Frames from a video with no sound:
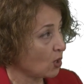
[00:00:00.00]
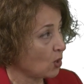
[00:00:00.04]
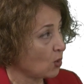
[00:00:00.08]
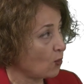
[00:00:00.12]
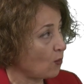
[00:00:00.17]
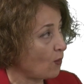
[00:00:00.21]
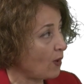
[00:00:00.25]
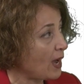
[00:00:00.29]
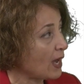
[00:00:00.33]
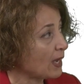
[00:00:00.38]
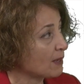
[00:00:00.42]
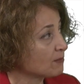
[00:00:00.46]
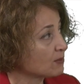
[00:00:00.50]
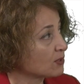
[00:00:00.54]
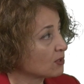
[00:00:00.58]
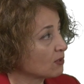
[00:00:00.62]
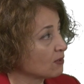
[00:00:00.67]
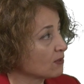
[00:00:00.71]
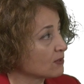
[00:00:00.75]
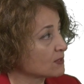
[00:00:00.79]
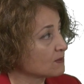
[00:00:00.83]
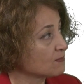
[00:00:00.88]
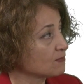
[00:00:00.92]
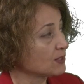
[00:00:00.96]
Why?
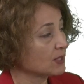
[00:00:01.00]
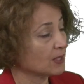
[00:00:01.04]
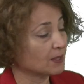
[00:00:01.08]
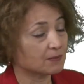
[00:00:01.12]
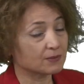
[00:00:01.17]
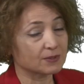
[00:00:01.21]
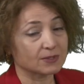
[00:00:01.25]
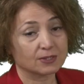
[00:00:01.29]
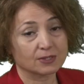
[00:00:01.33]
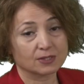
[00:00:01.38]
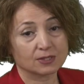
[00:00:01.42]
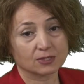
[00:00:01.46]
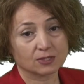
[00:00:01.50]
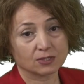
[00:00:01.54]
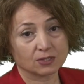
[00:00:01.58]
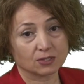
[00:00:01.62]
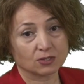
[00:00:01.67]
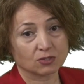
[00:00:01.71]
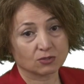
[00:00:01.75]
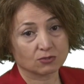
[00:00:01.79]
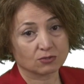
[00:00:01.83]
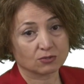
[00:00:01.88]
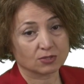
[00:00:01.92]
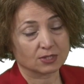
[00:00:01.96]
Because we have 60
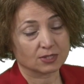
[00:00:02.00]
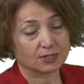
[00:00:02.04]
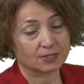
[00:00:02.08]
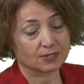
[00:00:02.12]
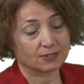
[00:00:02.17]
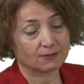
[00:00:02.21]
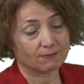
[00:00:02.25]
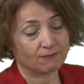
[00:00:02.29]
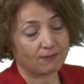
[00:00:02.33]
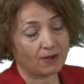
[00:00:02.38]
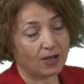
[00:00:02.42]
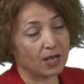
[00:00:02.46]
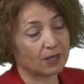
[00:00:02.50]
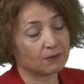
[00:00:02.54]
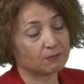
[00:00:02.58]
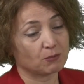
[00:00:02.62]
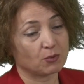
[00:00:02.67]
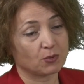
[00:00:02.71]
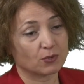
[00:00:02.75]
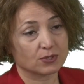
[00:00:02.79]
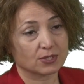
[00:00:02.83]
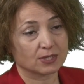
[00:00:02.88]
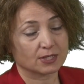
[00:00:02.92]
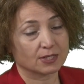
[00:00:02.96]
to
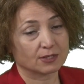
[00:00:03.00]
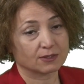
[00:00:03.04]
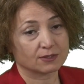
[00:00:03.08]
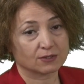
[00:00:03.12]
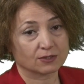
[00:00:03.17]
65%